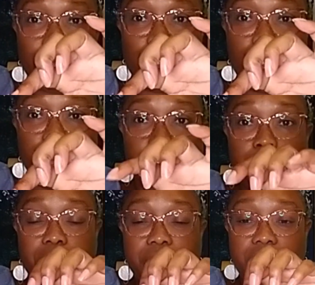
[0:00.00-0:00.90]
chewy
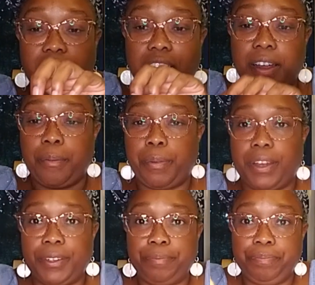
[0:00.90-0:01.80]
one,
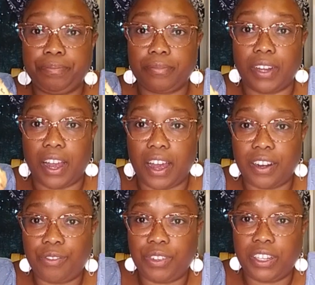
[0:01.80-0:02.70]
but I
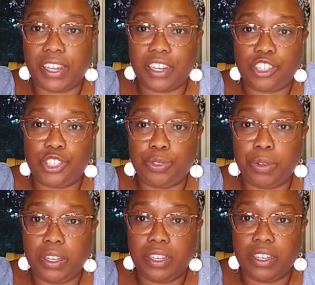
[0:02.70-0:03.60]
don't really like
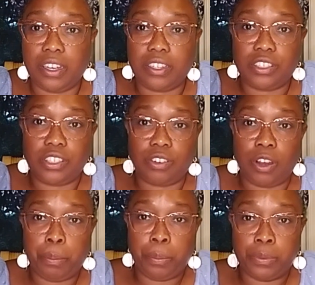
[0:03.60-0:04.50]
chewy
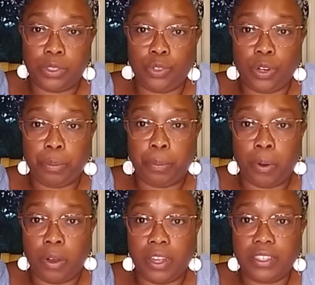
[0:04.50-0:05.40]

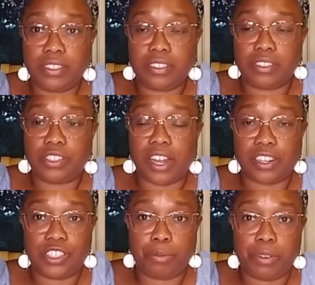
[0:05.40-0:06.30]
store-bought
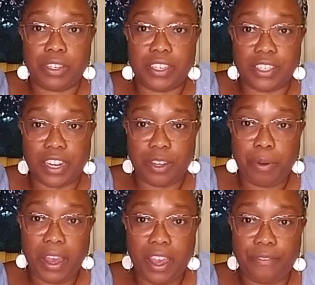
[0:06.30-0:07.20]
chocolate chip cookies
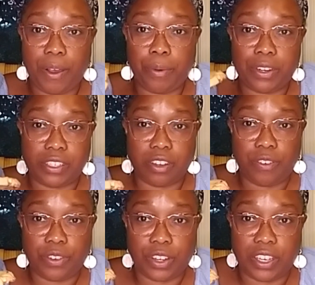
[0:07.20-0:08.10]
anyway. If I want a
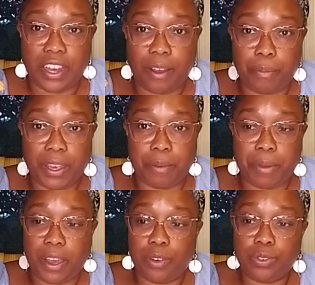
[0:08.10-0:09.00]
soft cookie, I'll make it
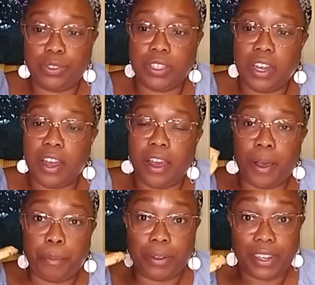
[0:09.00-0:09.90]
my own.
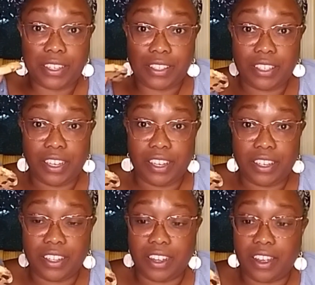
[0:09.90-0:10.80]
But let's
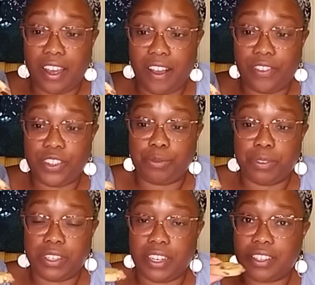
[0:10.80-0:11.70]
see how this
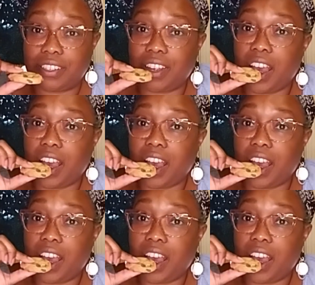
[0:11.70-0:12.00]
one tastes.